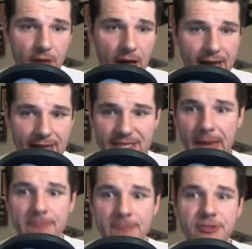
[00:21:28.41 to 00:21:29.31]
Highly
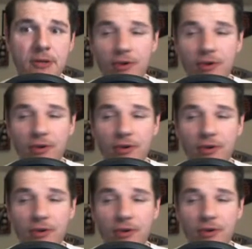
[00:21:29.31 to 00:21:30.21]
effective in the zone
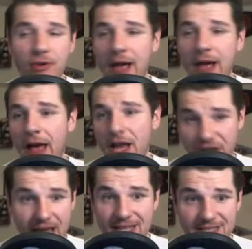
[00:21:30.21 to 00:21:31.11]
blocking scheme, so I'm
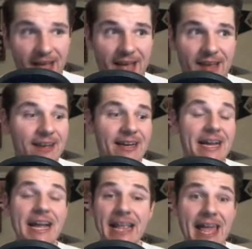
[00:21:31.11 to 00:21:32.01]
sure Kyle Shanahan's
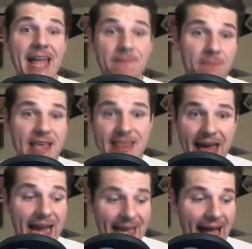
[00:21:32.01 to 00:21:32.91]
like, get
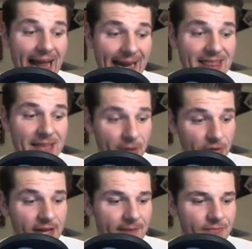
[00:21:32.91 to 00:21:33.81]
me that guy
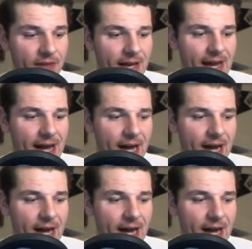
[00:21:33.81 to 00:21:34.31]
in the building.